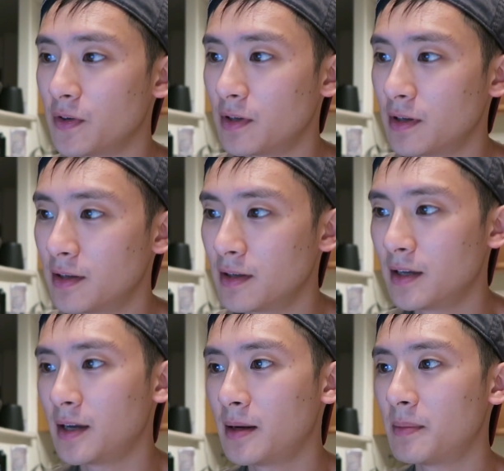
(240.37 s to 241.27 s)
food.
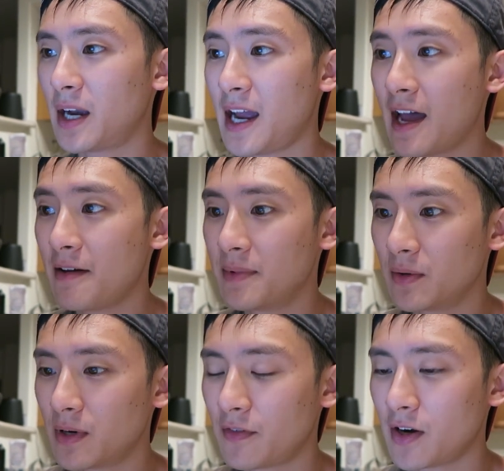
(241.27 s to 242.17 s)
But I have
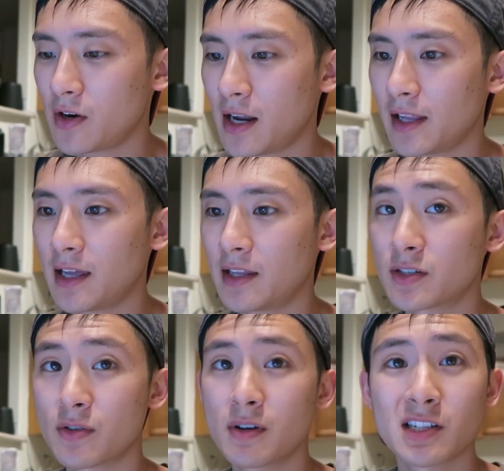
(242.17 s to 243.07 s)
been, whenever I go to LA,
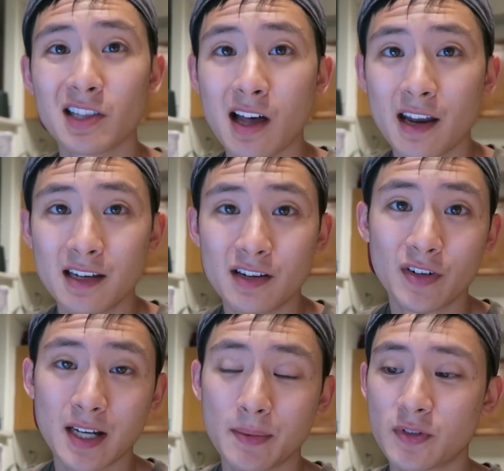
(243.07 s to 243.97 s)
there's always a lot of
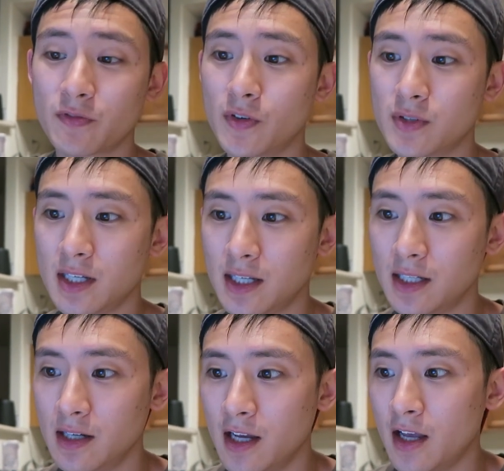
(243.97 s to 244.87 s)
different types of food to
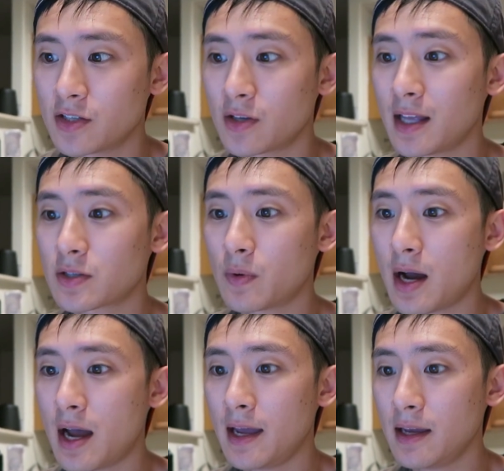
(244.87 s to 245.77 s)
eat. So that's
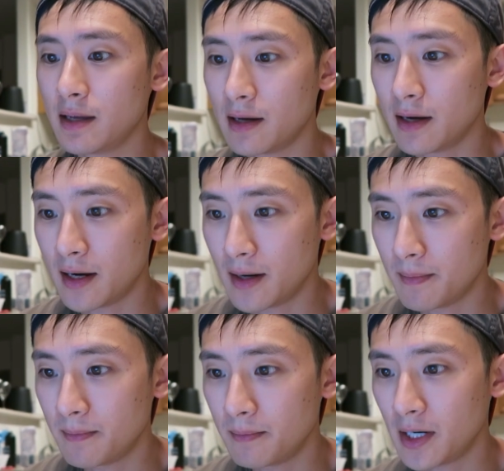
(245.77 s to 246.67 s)
why,
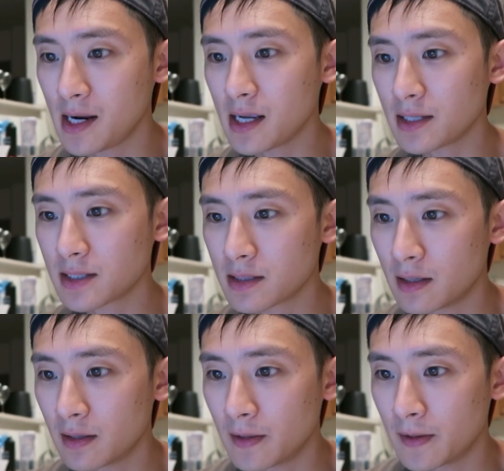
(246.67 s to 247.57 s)
um, but I guess
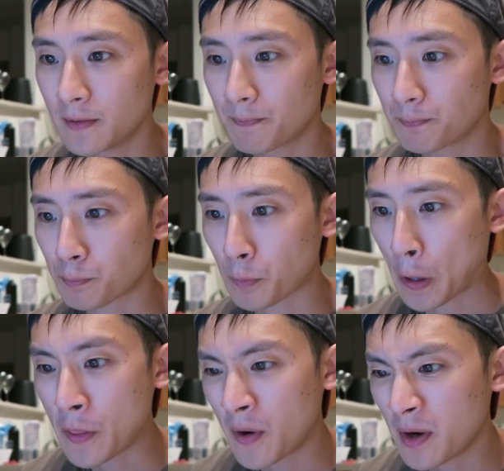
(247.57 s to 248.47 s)

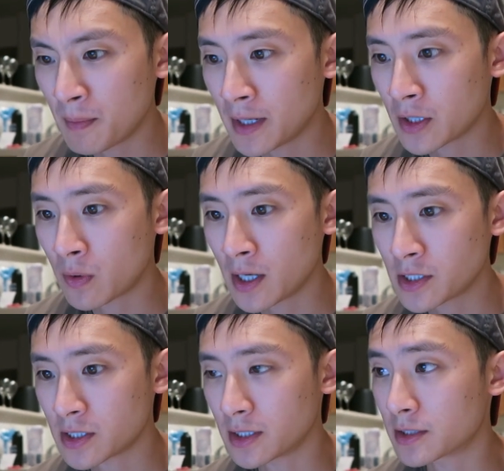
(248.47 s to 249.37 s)
there aren't many
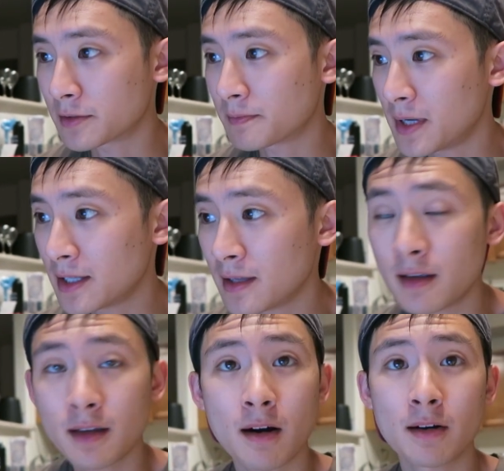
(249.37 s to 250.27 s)
questions.
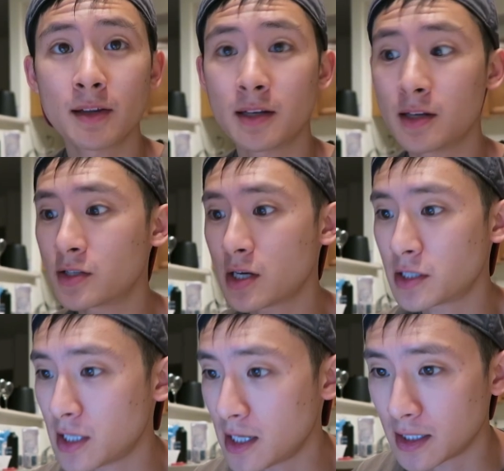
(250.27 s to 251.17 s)
Mainly are Leenda and
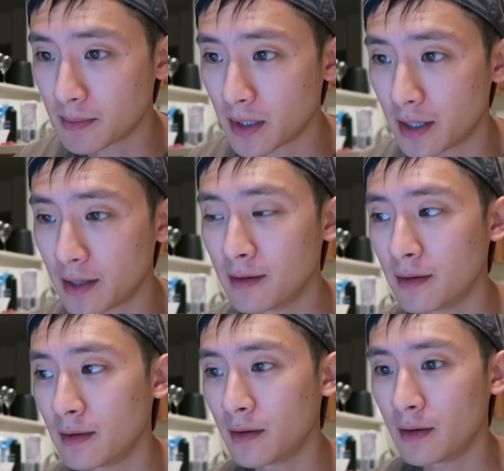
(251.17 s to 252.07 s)
Josh dating, but
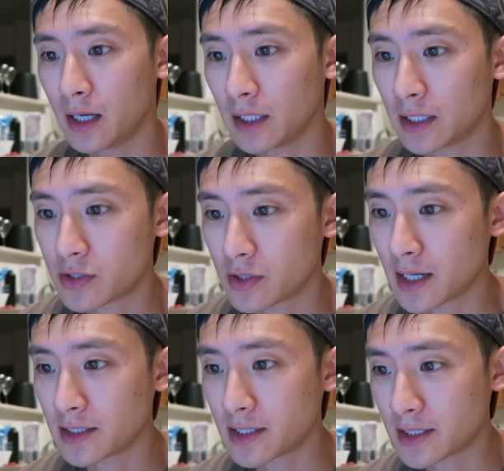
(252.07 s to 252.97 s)
I'll let you
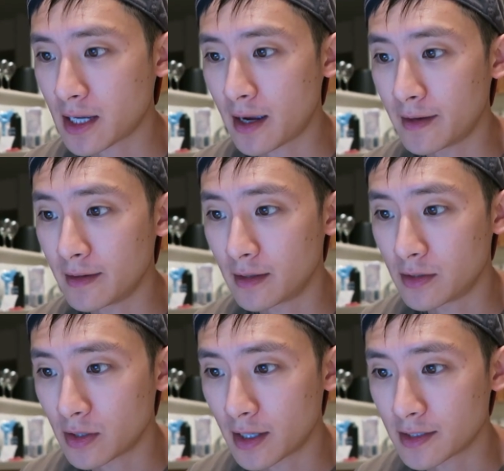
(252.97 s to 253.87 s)
guys decide and
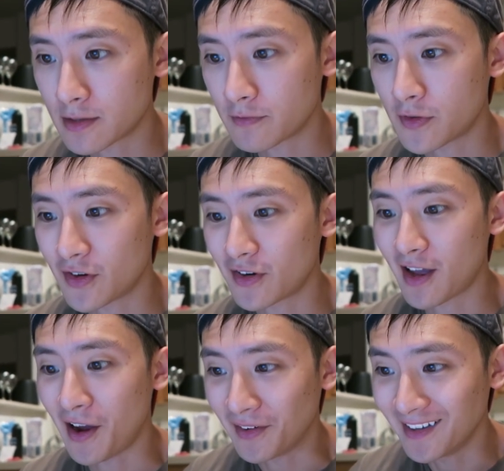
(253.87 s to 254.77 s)
you guys can figure it
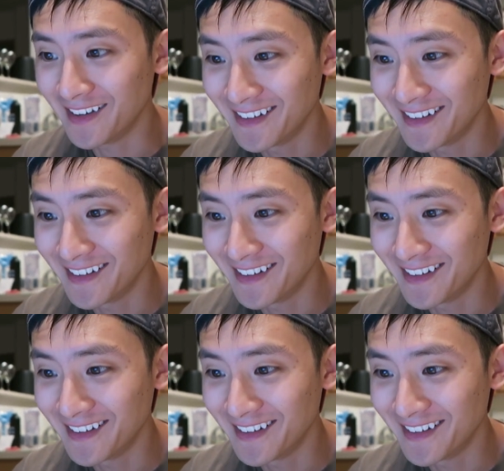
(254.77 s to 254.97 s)
out.